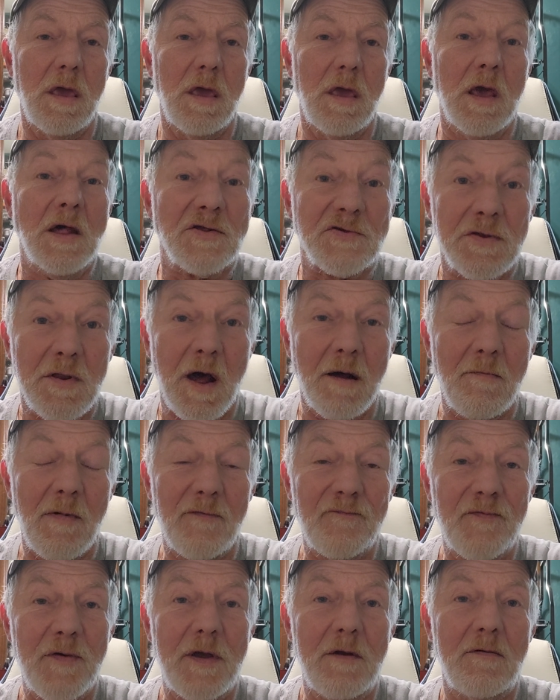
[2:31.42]
it's not my
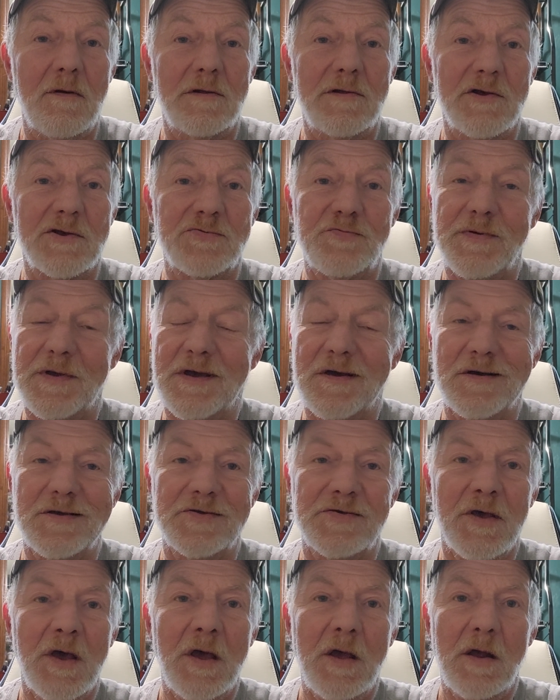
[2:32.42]
favorite just
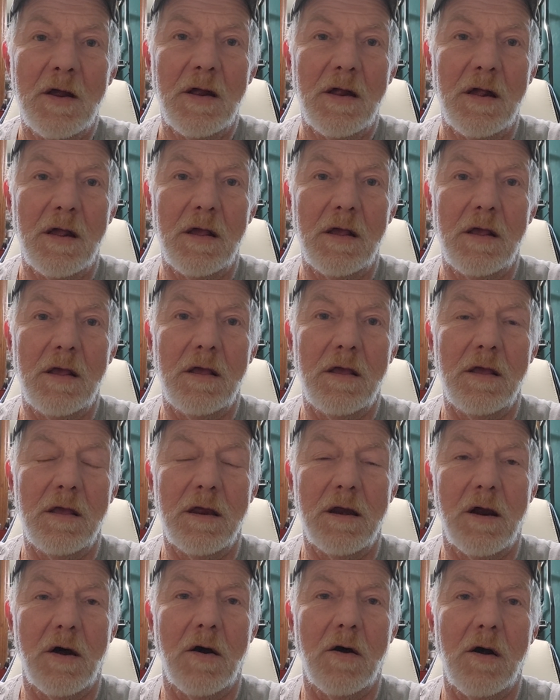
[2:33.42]
because
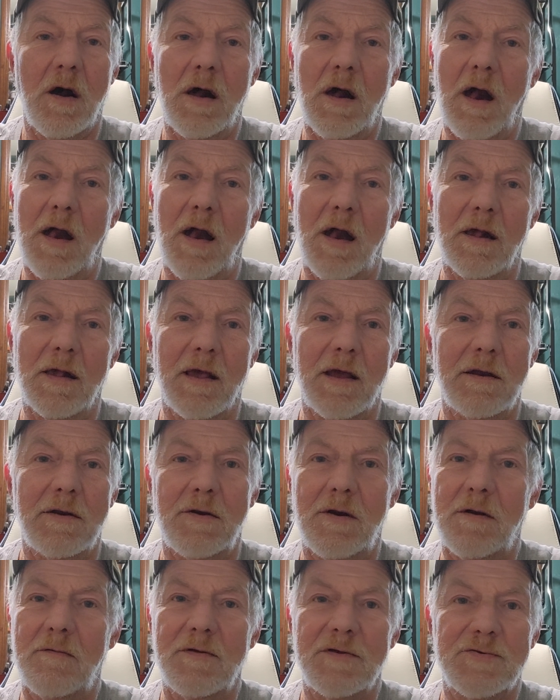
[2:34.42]
I get
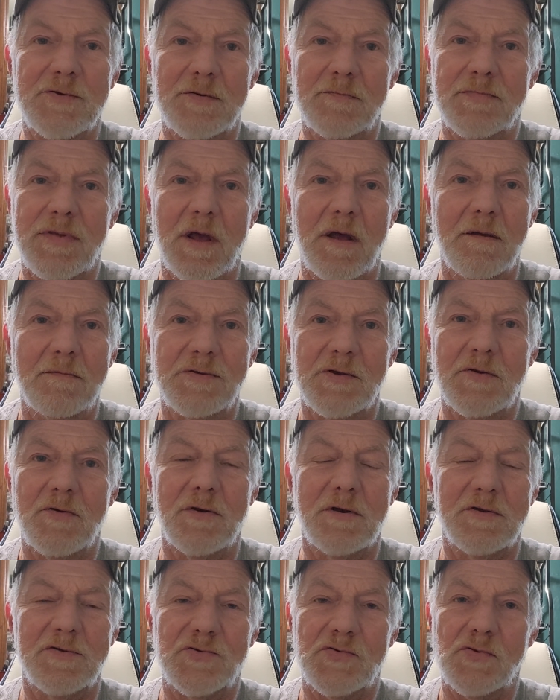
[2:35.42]
nervous sometimes. I'm
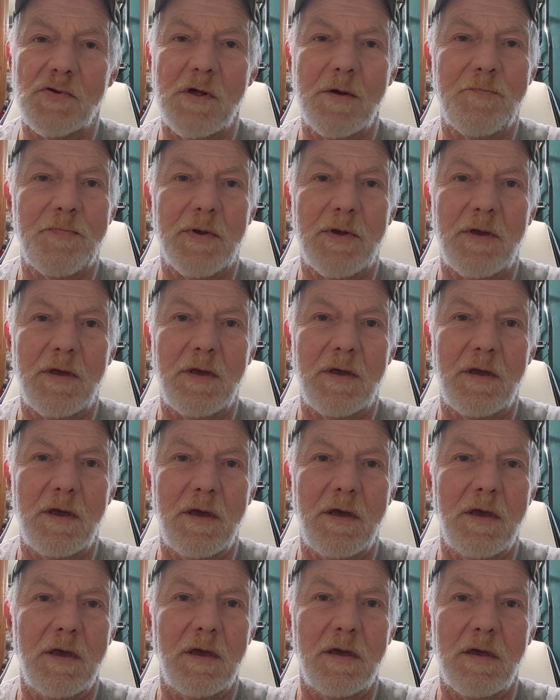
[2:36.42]
going to slip
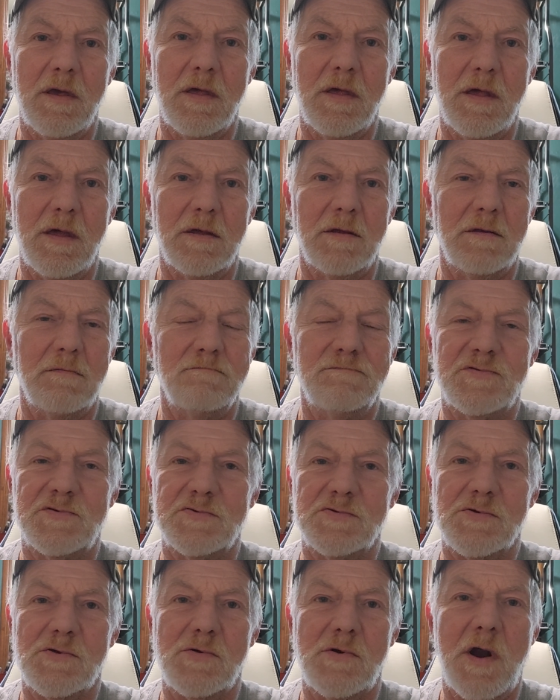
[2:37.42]
and
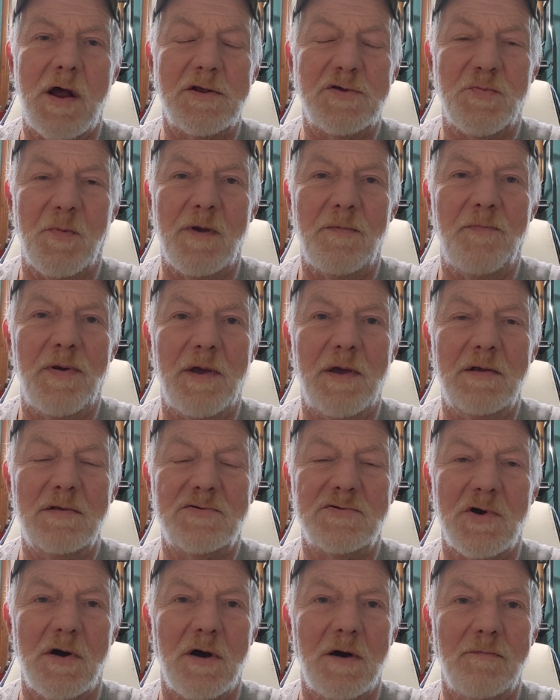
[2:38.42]
scratch my paint
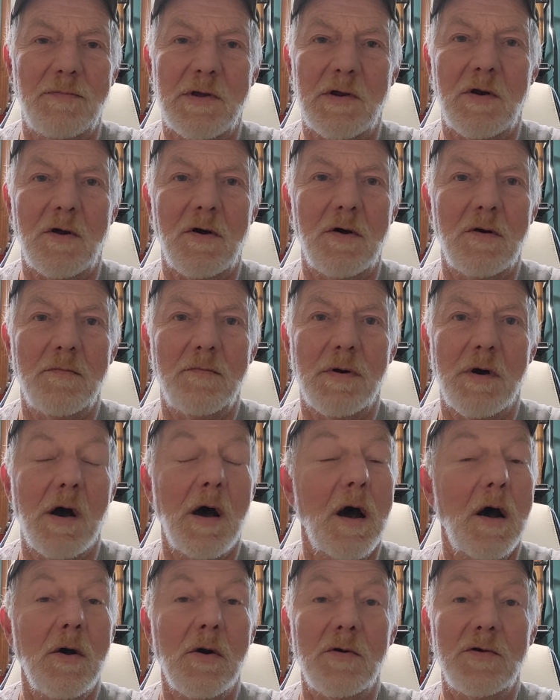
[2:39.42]
job, but
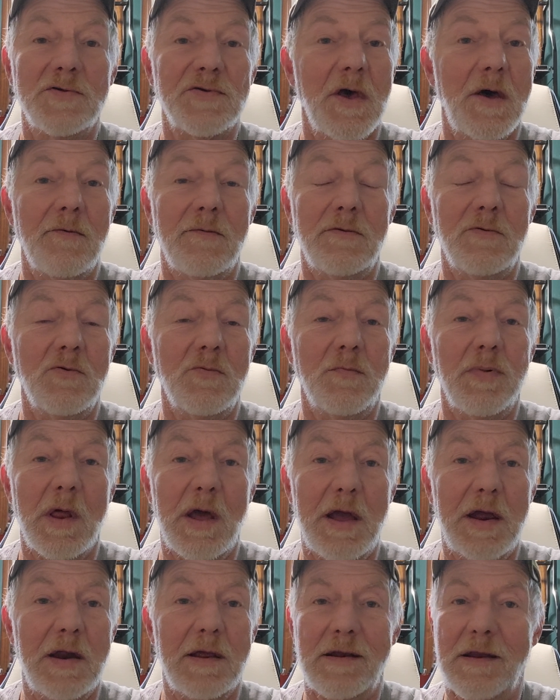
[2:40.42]
I always have a new
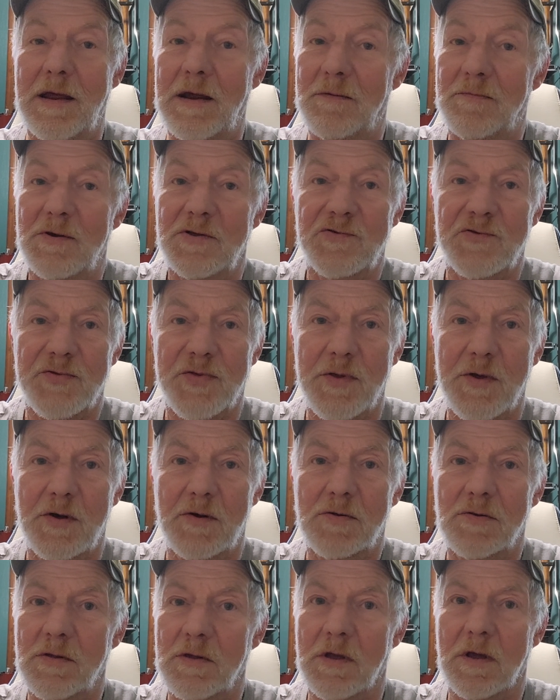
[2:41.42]
blade in there, but still,